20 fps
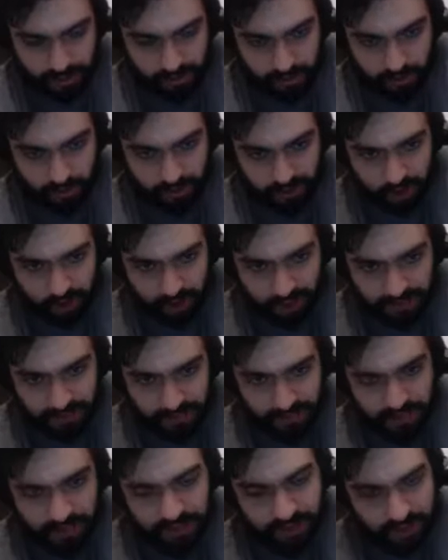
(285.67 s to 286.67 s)
good chess
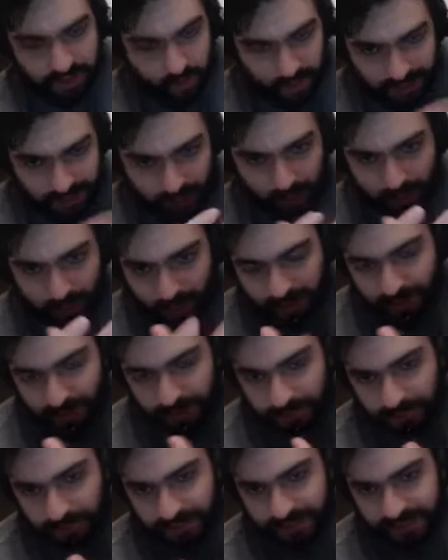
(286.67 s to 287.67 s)
player, so I know when
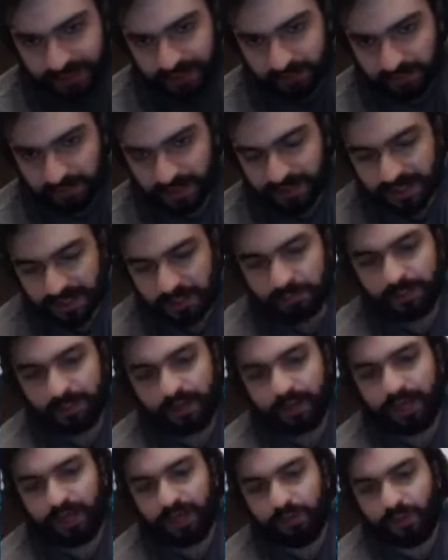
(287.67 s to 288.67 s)
the principles apply,